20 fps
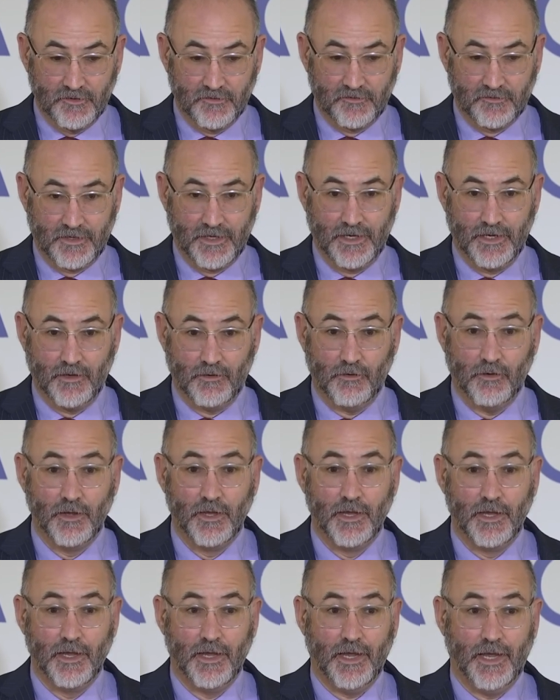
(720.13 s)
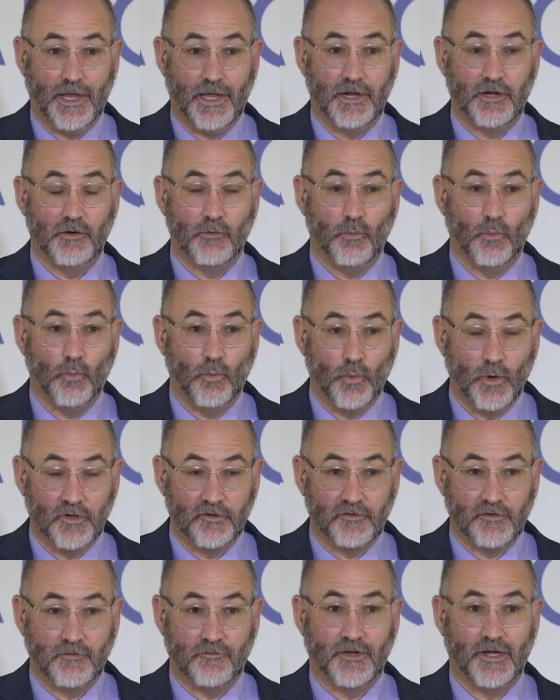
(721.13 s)
at scale. And
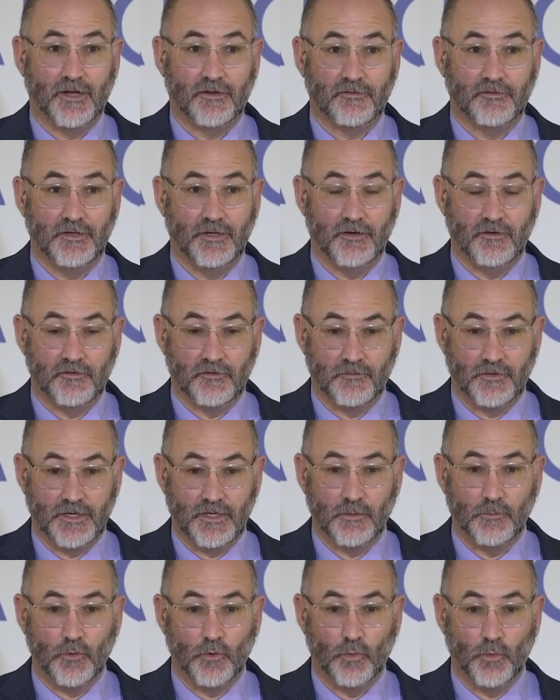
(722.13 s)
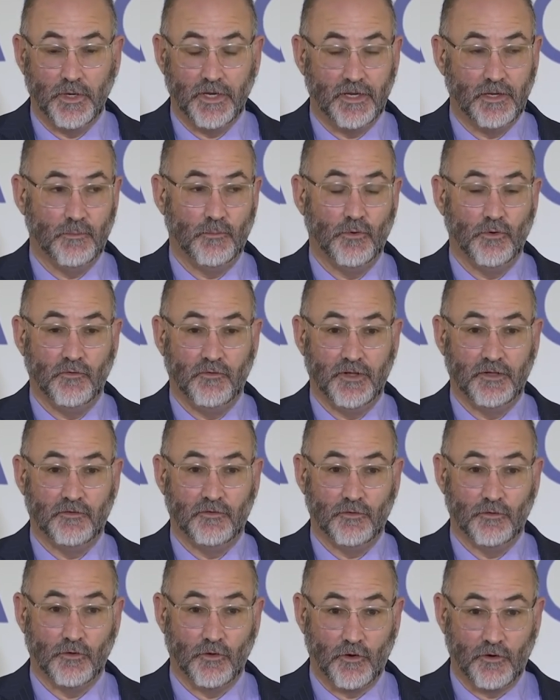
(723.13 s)
once the vaccine is available, we can move
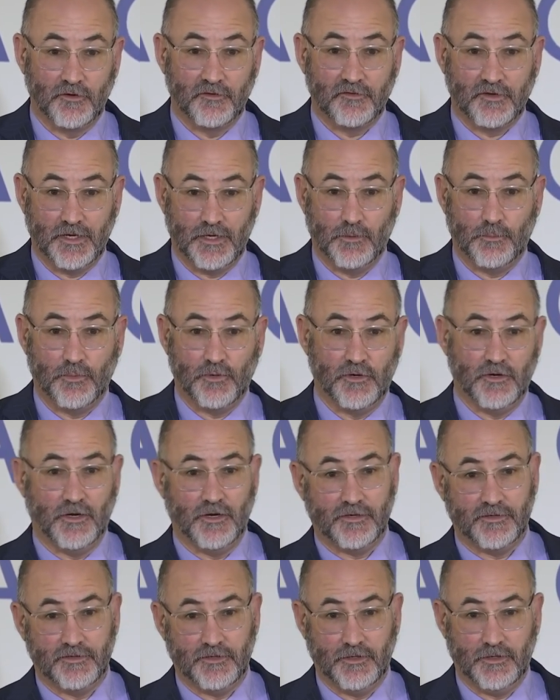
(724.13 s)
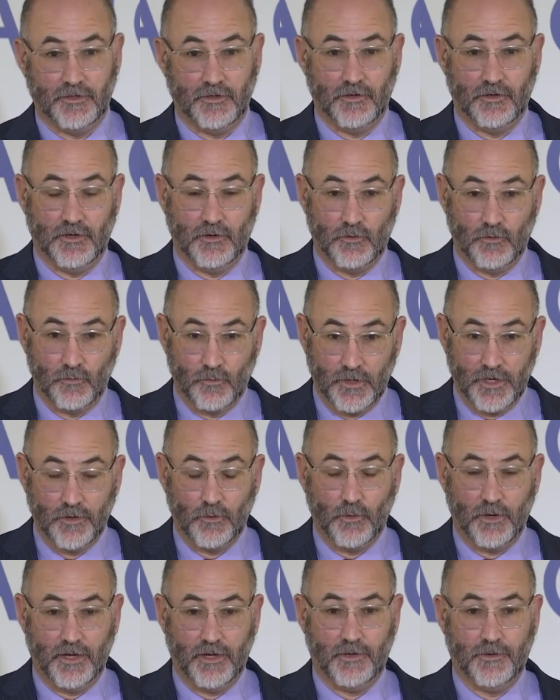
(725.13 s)
into large-scale production right
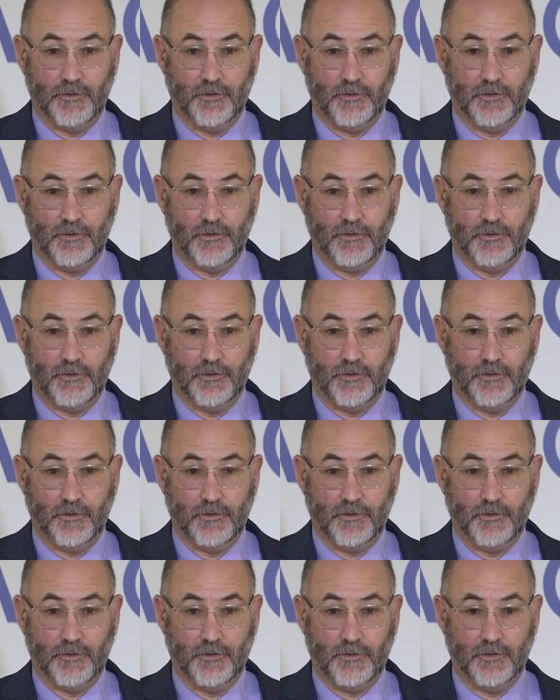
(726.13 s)
away.